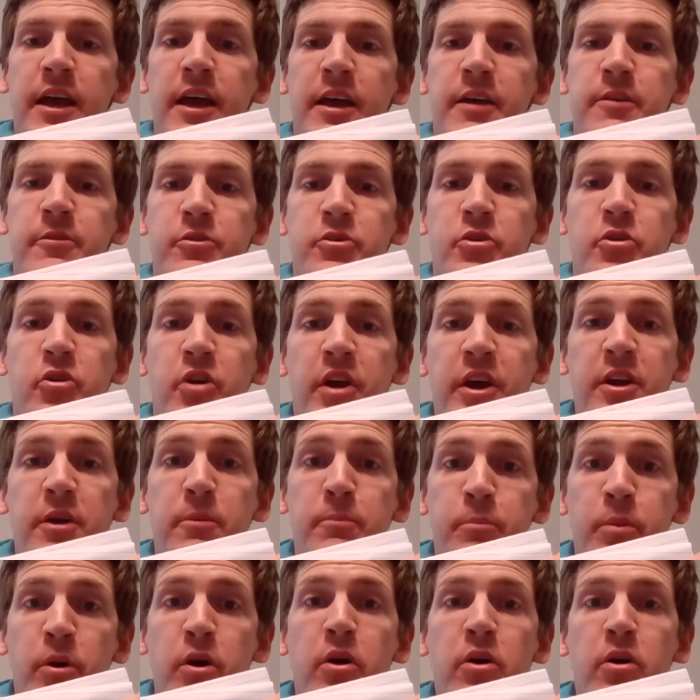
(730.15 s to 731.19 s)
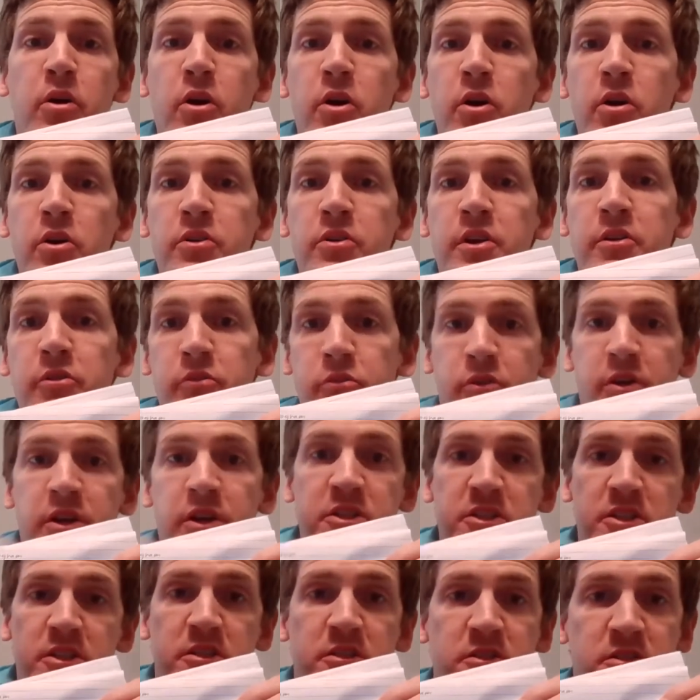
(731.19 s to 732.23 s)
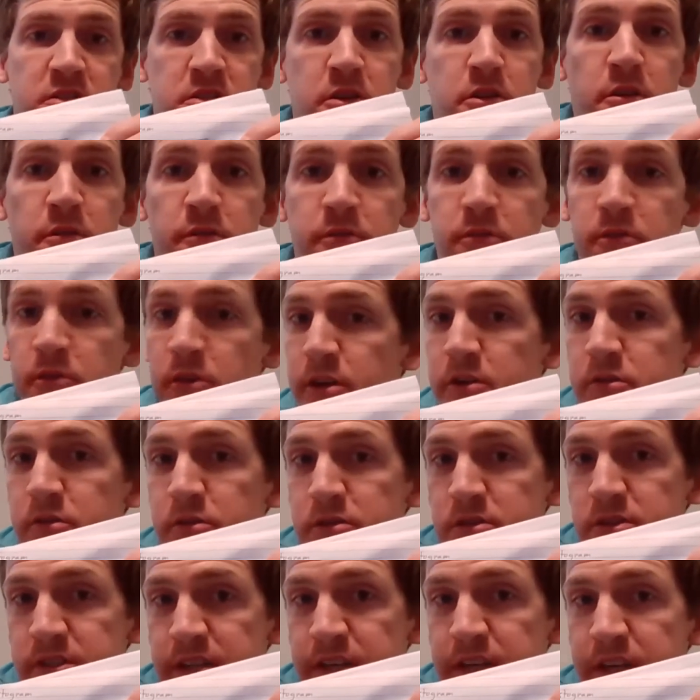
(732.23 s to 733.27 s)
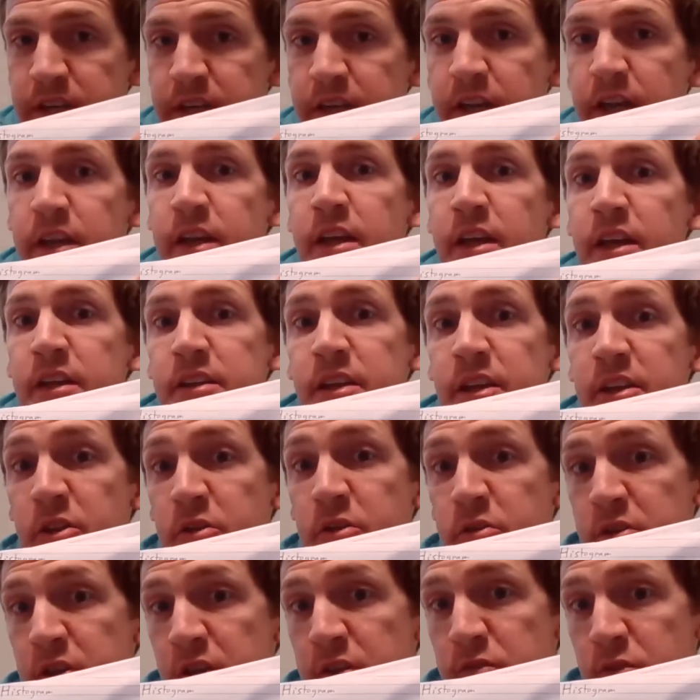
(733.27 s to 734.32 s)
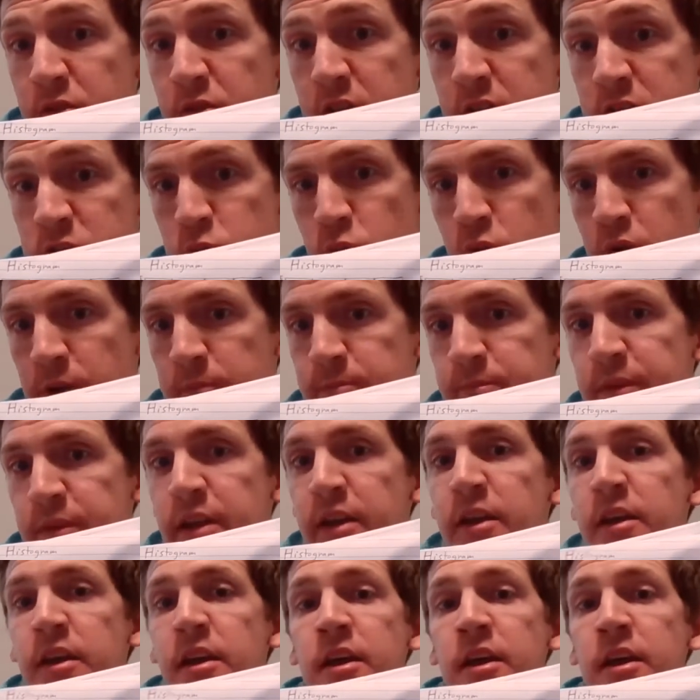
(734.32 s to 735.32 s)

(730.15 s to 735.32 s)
and create a bar that reaches the frequency that you need for each one.